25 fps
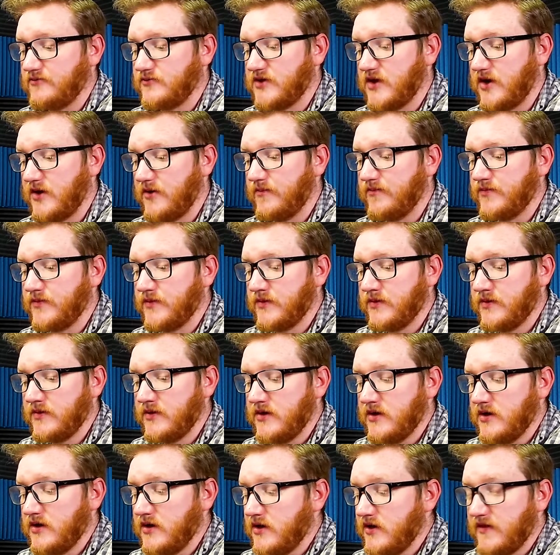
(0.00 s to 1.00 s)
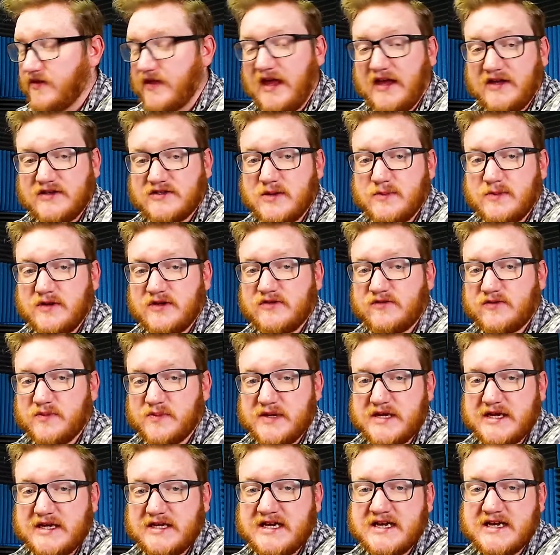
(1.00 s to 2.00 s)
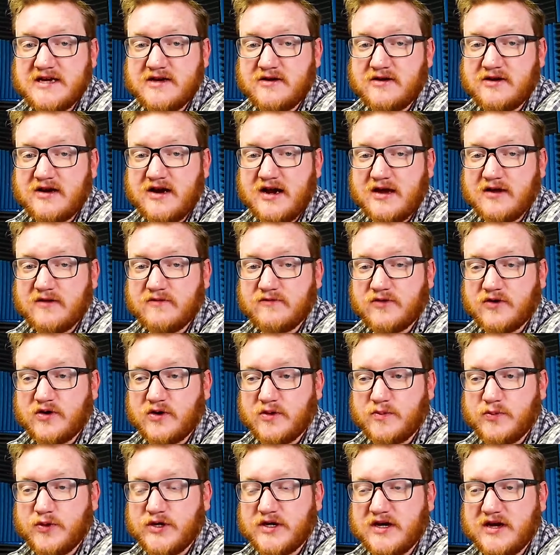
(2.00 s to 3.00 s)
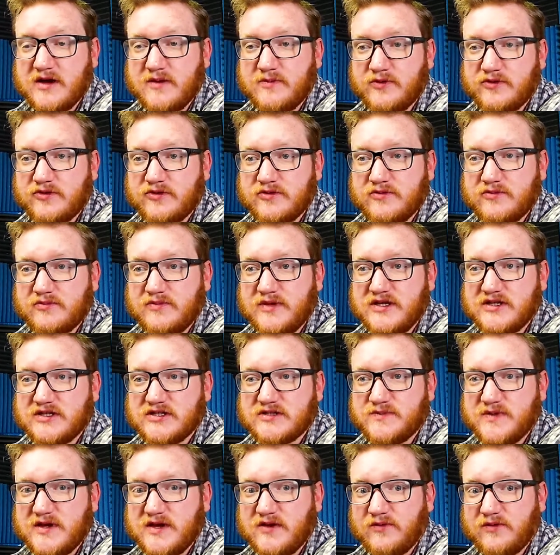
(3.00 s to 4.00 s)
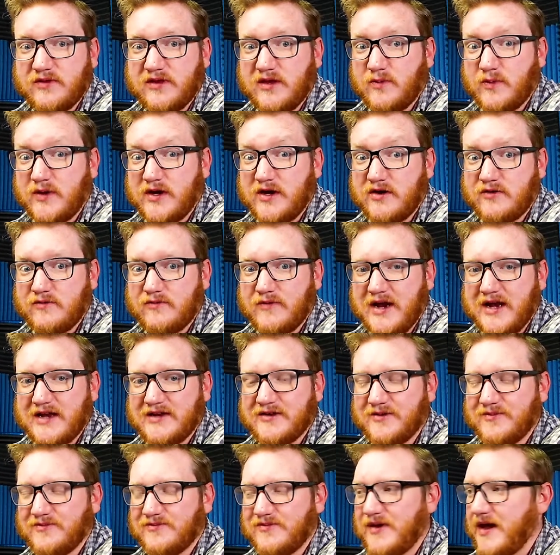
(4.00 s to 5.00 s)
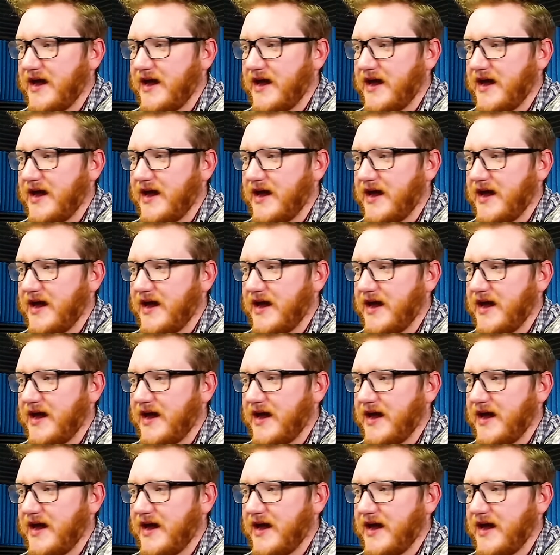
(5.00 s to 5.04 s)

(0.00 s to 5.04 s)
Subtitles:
So thank you so much for being here and for putting up with me just being really weird and random.